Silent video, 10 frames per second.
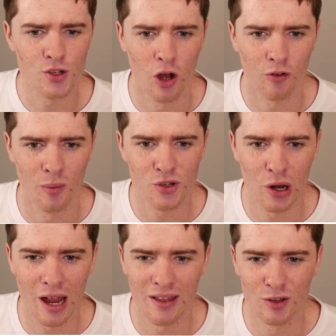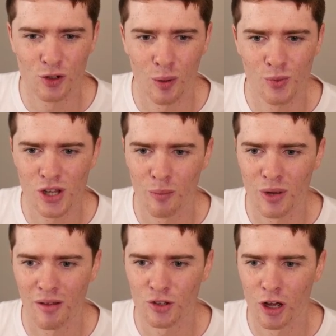that's not from today. That's from some
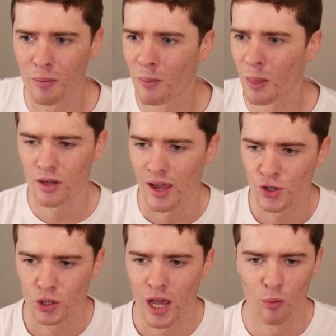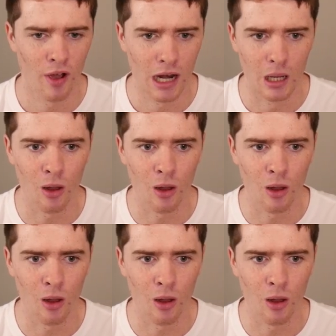other time. Okay, so yeah, we've had a